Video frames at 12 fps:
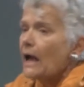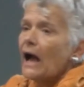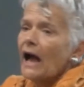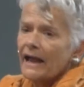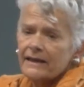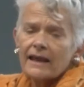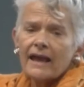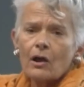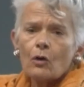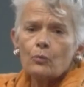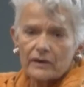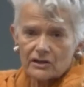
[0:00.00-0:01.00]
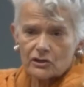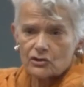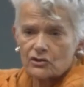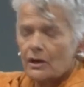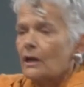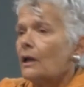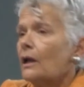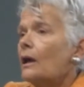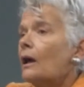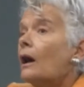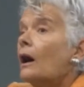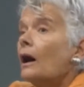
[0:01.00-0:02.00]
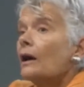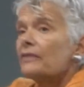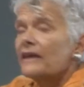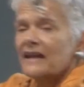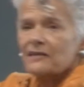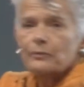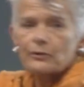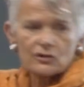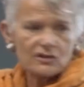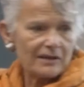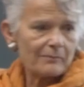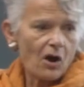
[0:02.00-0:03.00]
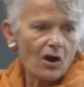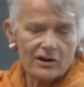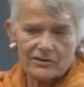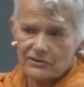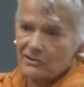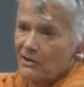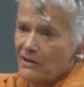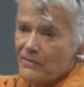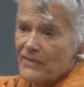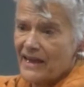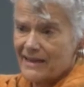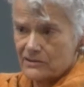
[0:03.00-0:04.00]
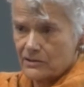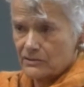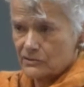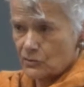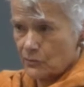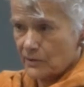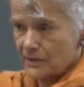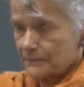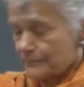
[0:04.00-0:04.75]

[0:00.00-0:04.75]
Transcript: I now wish that I'd pushed him harder on that score,